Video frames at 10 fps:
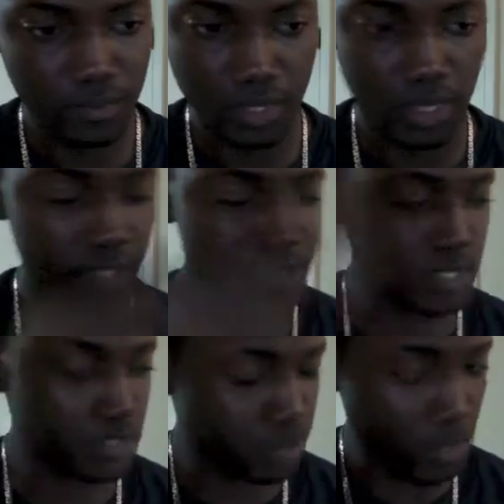I guess
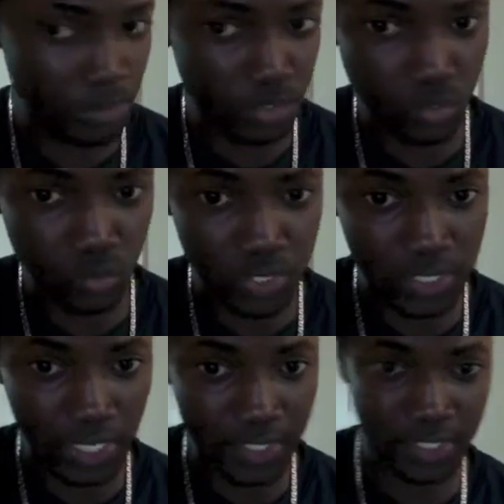that's probably just one
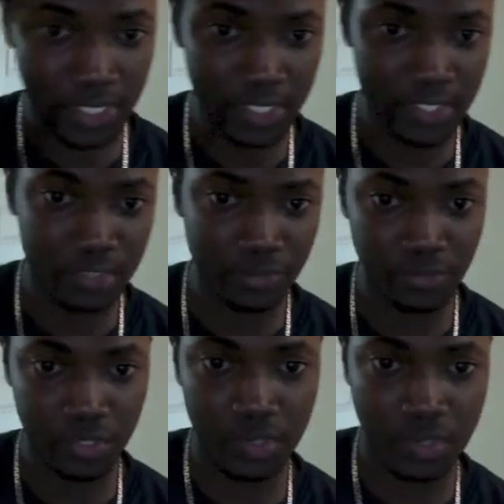line that I need to
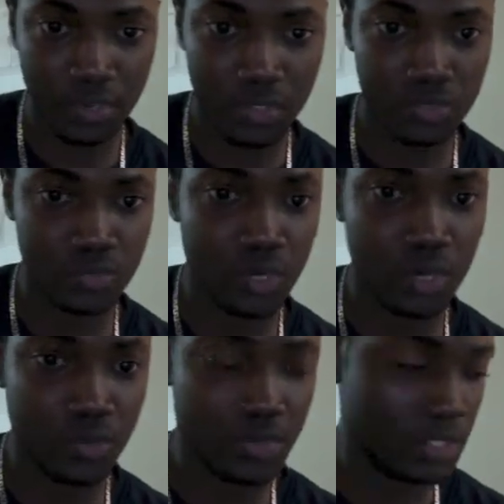figure out what's wrong
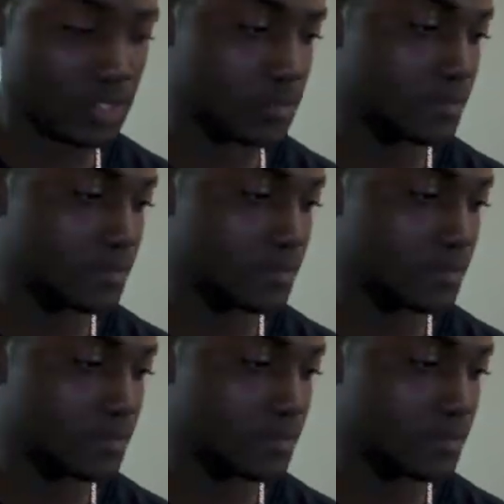with it.